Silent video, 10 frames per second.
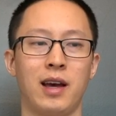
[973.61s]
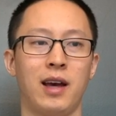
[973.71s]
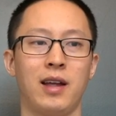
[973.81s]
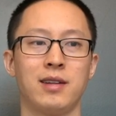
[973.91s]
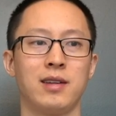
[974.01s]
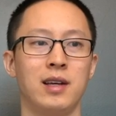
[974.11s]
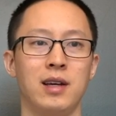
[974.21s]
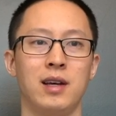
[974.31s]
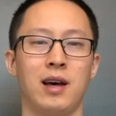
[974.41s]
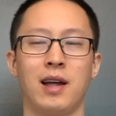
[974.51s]
And
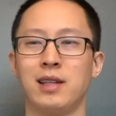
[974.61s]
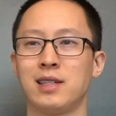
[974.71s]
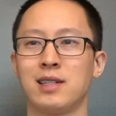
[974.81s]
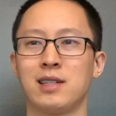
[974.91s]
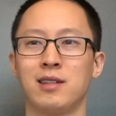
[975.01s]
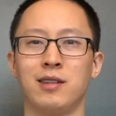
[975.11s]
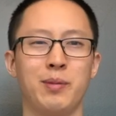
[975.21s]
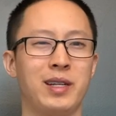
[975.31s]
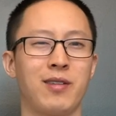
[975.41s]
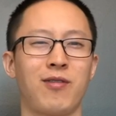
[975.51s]
this is a
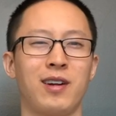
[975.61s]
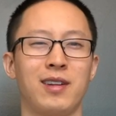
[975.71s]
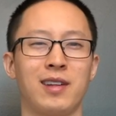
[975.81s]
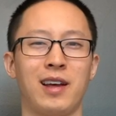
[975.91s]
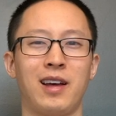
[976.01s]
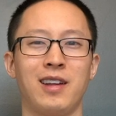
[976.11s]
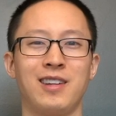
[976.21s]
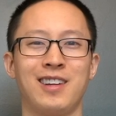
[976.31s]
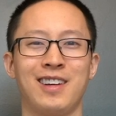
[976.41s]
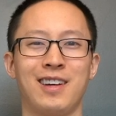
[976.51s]
little bit different
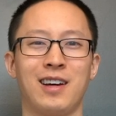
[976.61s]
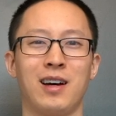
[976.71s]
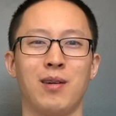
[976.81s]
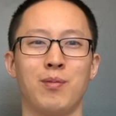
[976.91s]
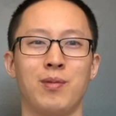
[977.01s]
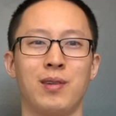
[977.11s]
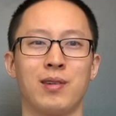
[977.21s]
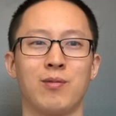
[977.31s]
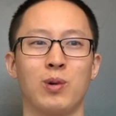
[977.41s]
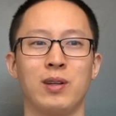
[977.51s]
than
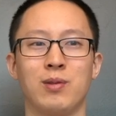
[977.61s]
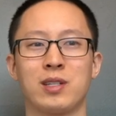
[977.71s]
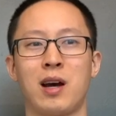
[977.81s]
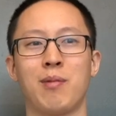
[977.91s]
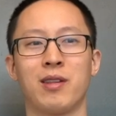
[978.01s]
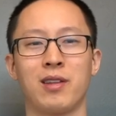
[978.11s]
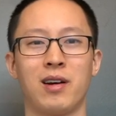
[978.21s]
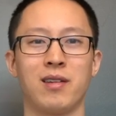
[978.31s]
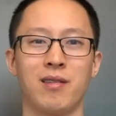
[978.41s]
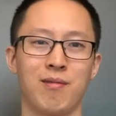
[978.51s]
what it was commonly
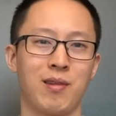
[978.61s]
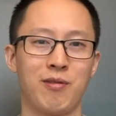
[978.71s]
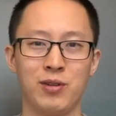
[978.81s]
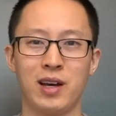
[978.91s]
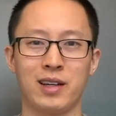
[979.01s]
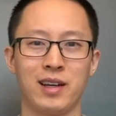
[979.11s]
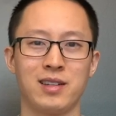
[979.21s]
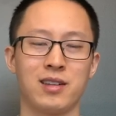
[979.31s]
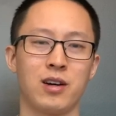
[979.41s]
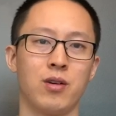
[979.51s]
thought a few
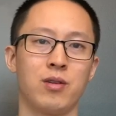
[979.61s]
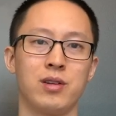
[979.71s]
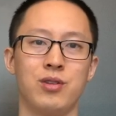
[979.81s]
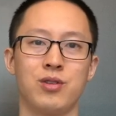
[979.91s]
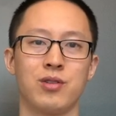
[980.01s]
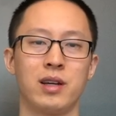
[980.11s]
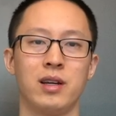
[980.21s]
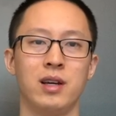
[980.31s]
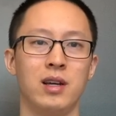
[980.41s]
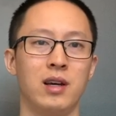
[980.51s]
decades ago.
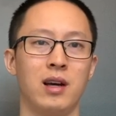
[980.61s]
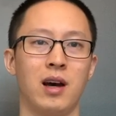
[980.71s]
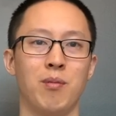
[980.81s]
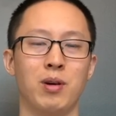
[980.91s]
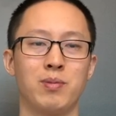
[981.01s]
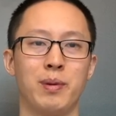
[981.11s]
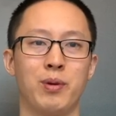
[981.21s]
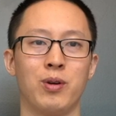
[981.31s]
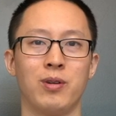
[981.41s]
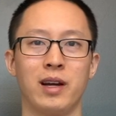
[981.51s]
Usually, most
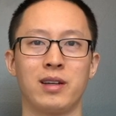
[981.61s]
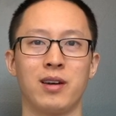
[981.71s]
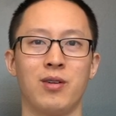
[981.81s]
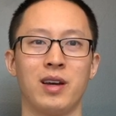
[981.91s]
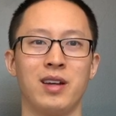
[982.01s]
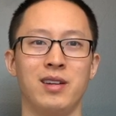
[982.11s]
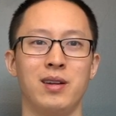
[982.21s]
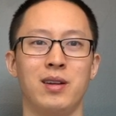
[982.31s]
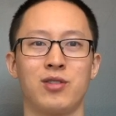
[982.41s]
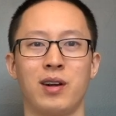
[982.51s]
people are like, okay, you
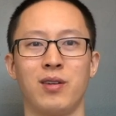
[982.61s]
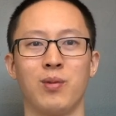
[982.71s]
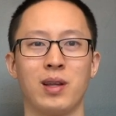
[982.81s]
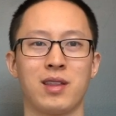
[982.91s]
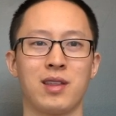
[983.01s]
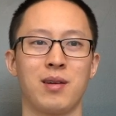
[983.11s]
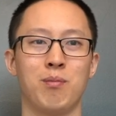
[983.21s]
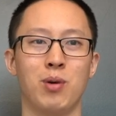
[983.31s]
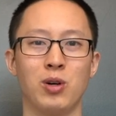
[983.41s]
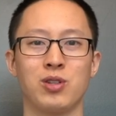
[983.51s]
need to train with
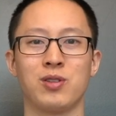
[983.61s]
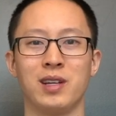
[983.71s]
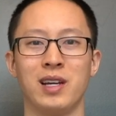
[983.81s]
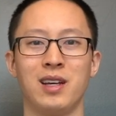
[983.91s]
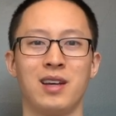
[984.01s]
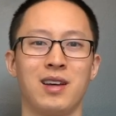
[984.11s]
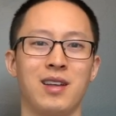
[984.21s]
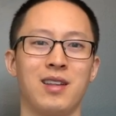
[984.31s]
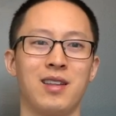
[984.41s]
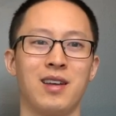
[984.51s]
mostly
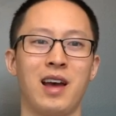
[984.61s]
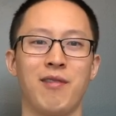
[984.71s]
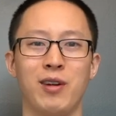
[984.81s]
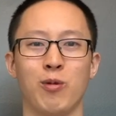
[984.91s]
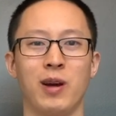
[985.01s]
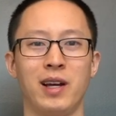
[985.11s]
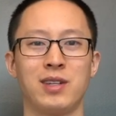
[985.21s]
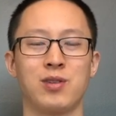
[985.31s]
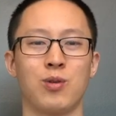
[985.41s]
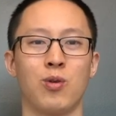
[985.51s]
the heavier
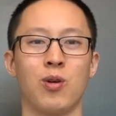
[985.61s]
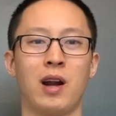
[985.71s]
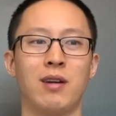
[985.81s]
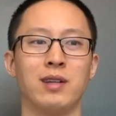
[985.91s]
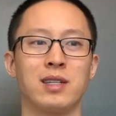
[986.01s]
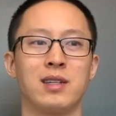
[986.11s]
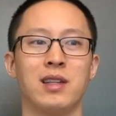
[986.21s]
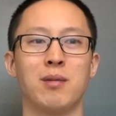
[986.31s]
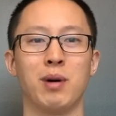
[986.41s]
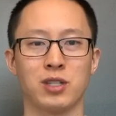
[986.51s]
weights, or at least
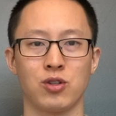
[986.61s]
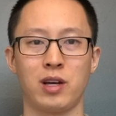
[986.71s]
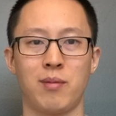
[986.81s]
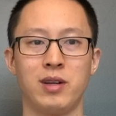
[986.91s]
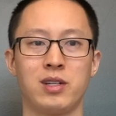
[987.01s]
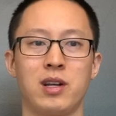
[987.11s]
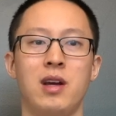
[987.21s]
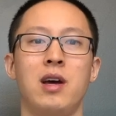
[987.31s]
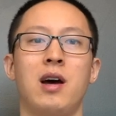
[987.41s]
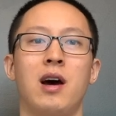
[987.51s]
in the muscle damage
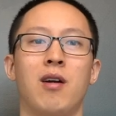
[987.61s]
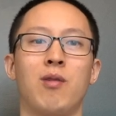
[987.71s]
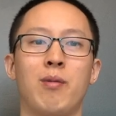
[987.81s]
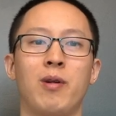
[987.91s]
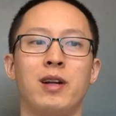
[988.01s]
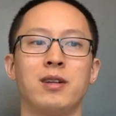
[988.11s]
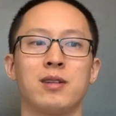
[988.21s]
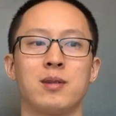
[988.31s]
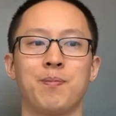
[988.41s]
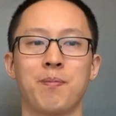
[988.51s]
rep
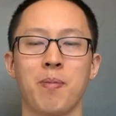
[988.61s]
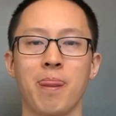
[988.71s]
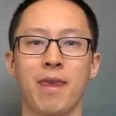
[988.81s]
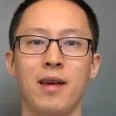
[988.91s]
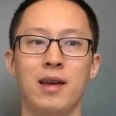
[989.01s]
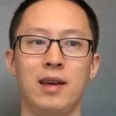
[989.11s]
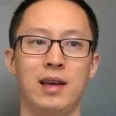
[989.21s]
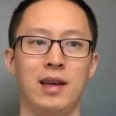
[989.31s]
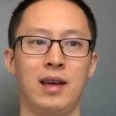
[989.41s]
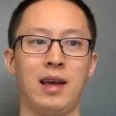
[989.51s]
ranges.
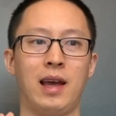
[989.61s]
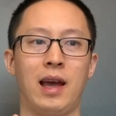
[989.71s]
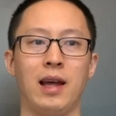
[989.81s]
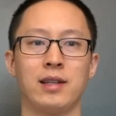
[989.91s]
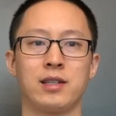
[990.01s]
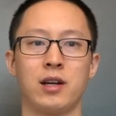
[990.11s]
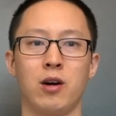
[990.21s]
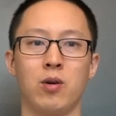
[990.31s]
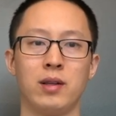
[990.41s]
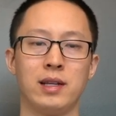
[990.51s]
And
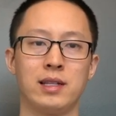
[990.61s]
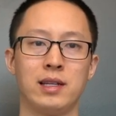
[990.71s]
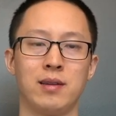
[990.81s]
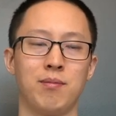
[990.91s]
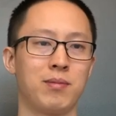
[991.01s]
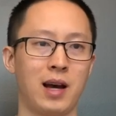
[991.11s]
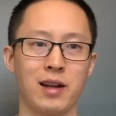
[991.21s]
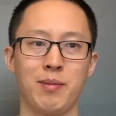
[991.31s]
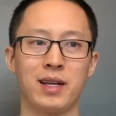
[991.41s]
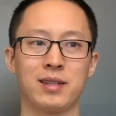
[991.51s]
so this is
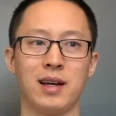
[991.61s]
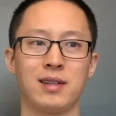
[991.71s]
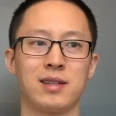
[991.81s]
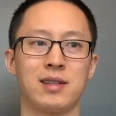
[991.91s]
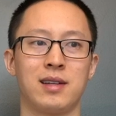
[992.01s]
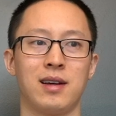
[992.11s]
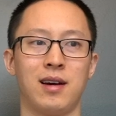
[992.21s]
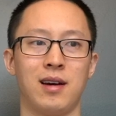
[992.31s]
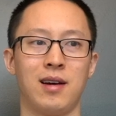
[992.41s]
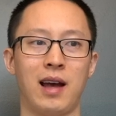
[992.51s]
kind of makes sense,
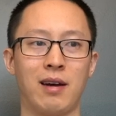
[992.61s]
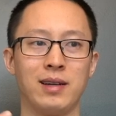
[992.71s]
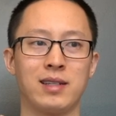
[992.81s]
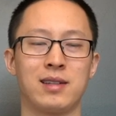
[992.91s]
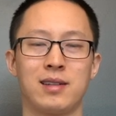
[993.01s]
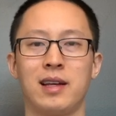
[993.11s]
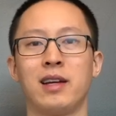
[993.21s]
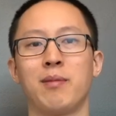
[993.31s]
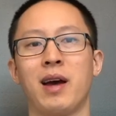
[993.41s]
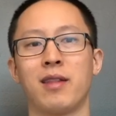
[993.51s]
at least
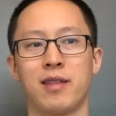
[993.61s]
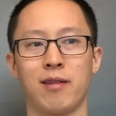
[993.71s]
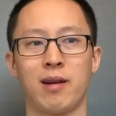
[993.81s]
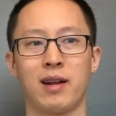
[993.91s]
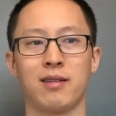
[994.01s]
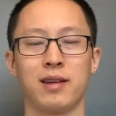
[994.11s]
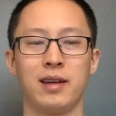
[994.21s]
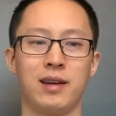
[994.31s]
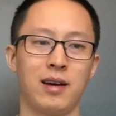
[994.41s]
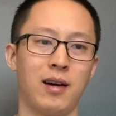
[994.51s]
thinking about it
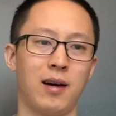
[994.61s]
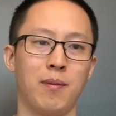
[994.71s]
theoretically.